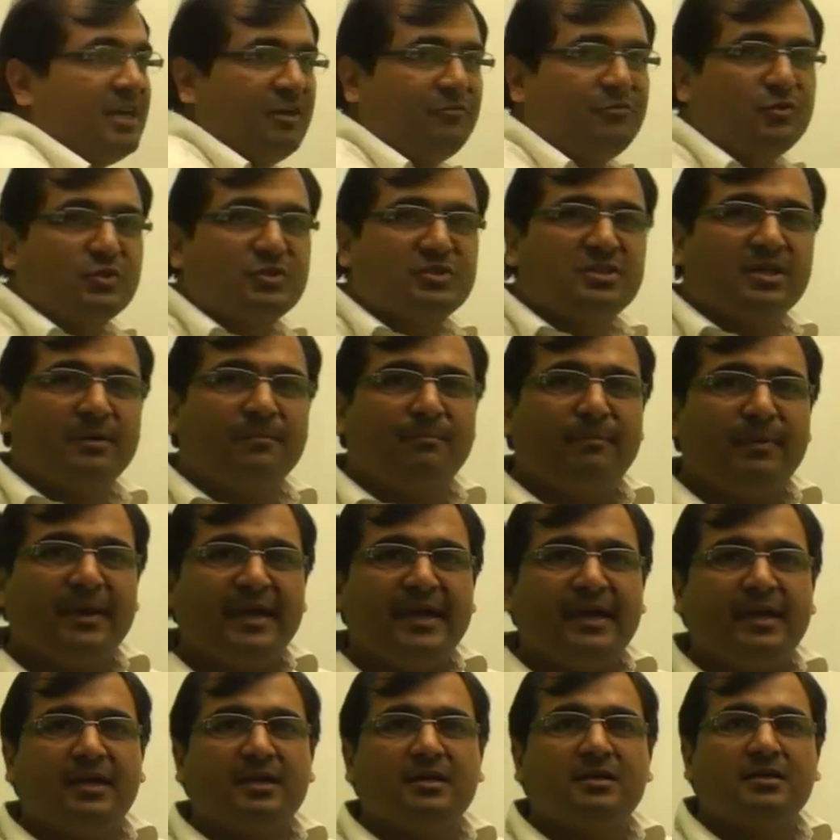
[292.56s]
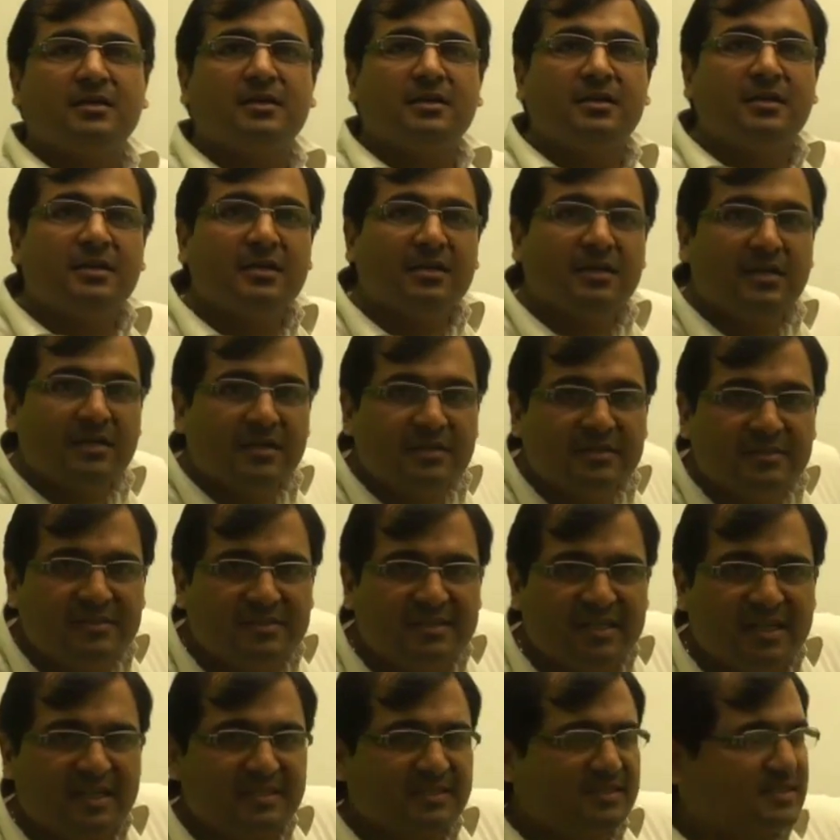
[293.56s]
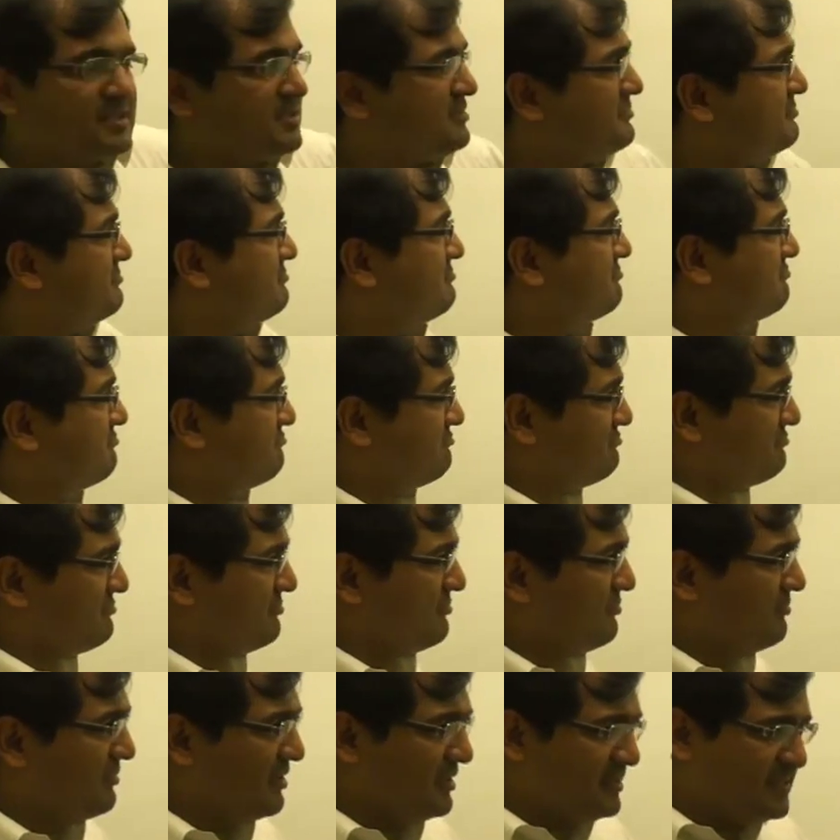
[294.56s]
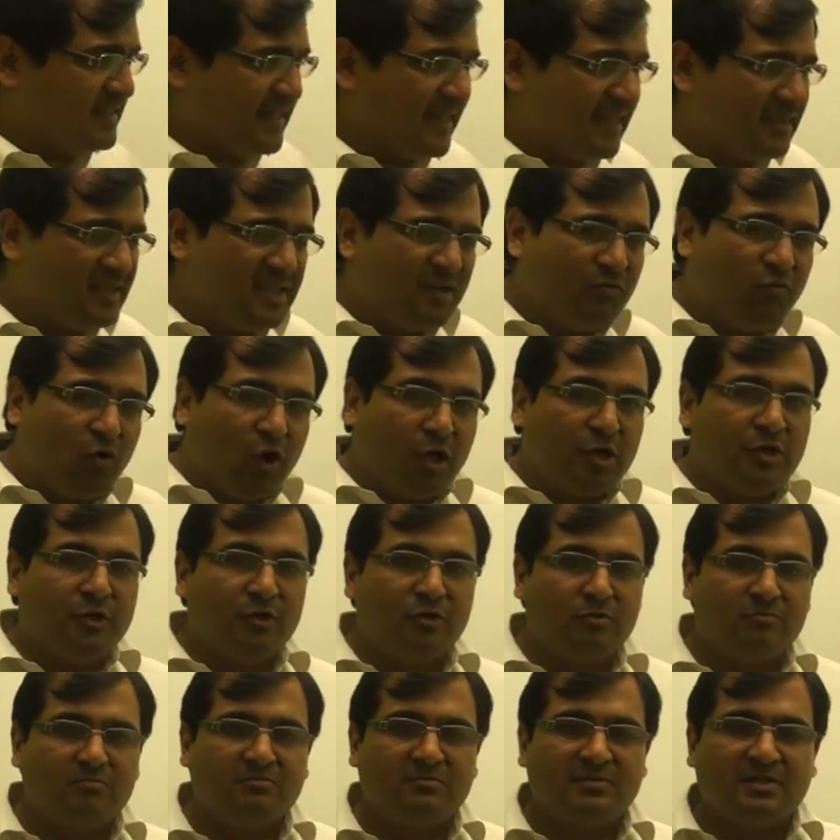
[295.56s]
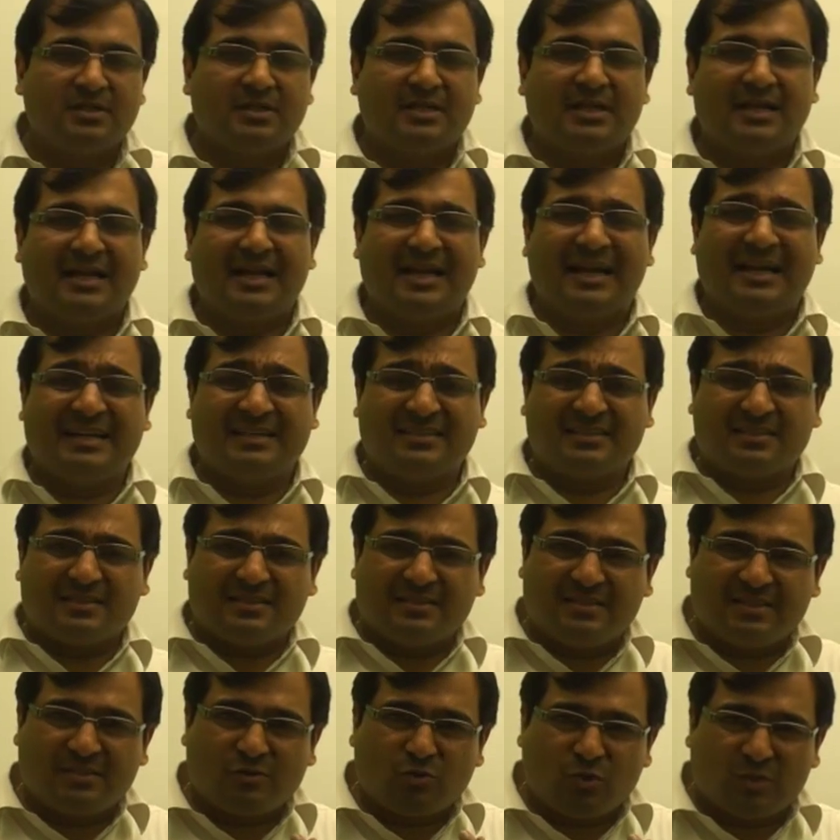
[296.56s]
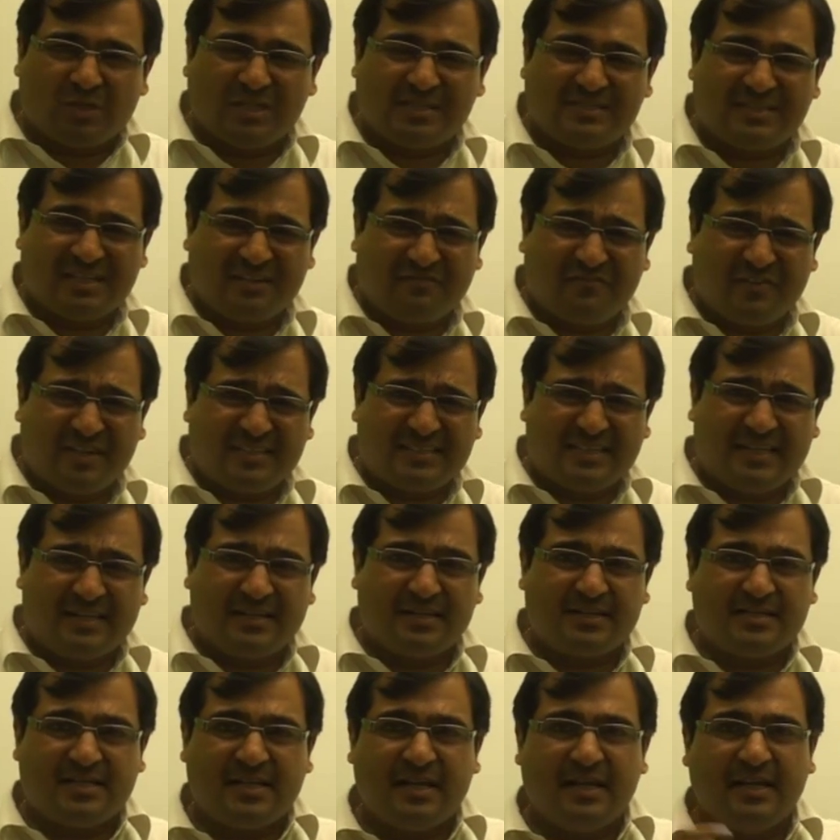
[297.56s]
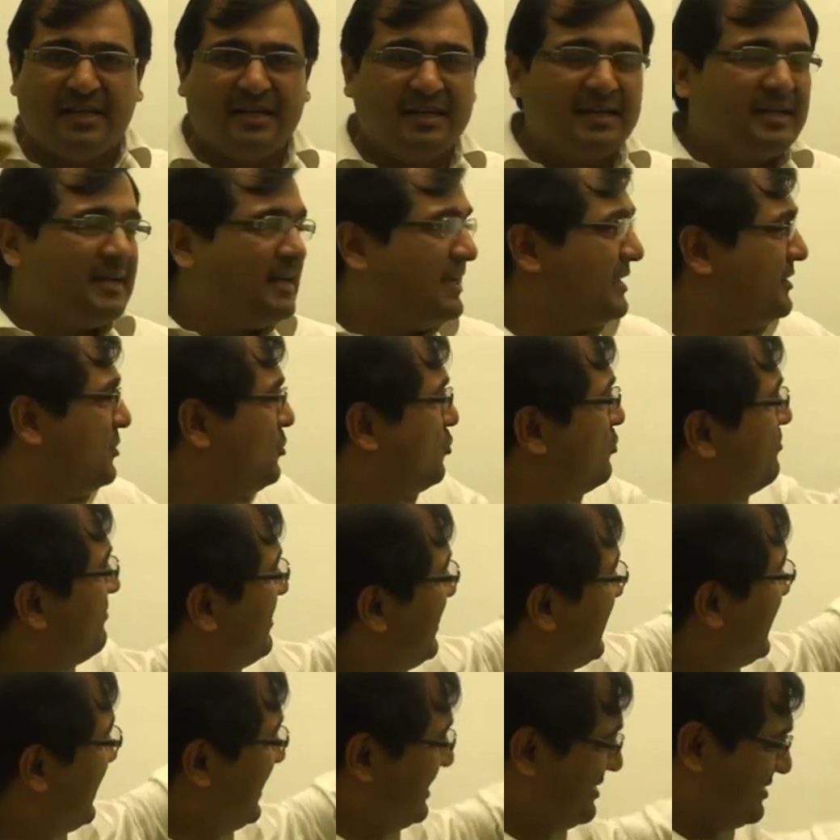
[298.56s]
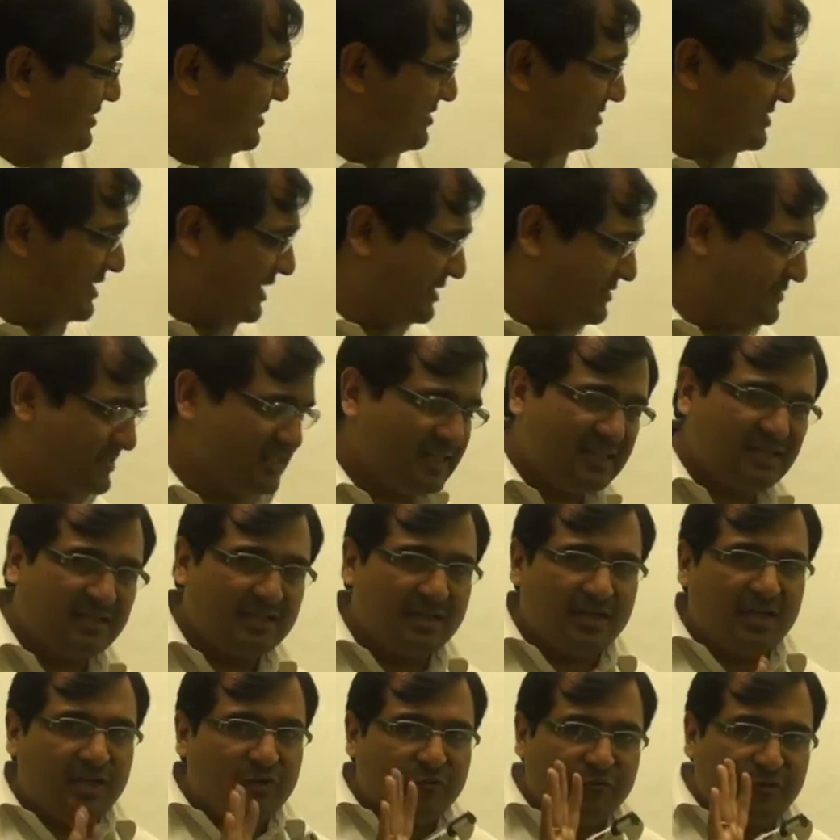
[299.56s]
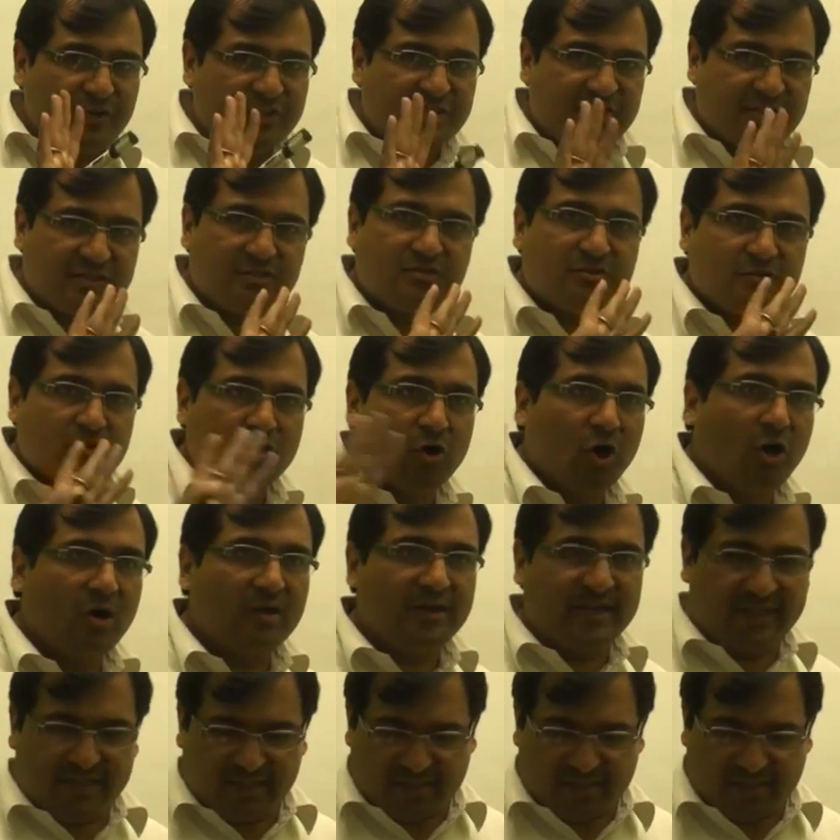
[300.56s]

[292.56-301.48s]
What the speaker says: If you simply just take the volume and the total surface energy, you may get this answer, which is wrong.